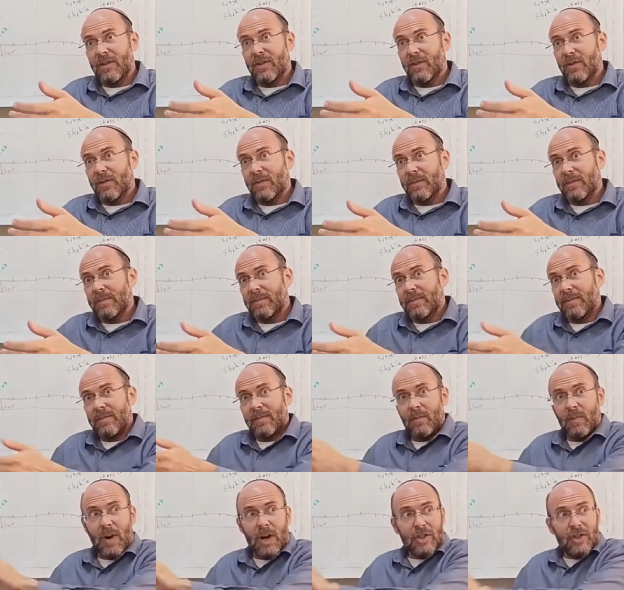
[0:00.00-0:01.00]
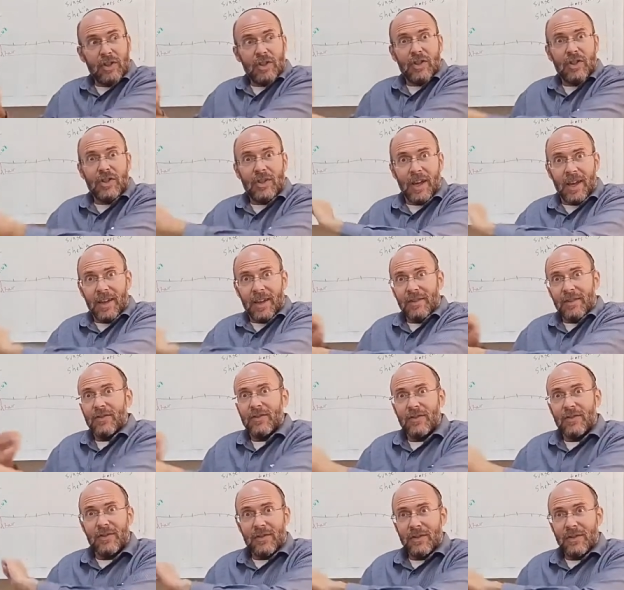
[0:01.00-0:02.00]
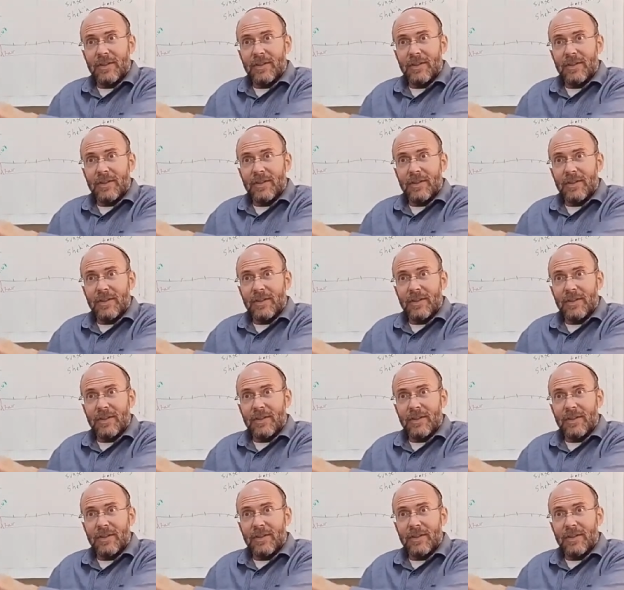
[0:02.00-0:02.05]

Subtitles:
he do? Washes his hands.